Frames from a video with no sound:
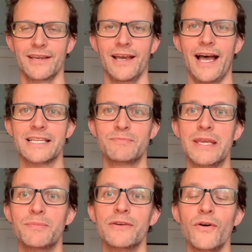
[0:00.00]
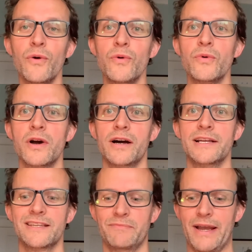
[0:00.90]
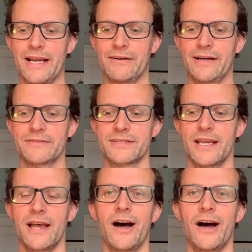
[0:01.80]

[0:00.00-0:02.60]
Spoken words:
as people of all kinds of backgrounds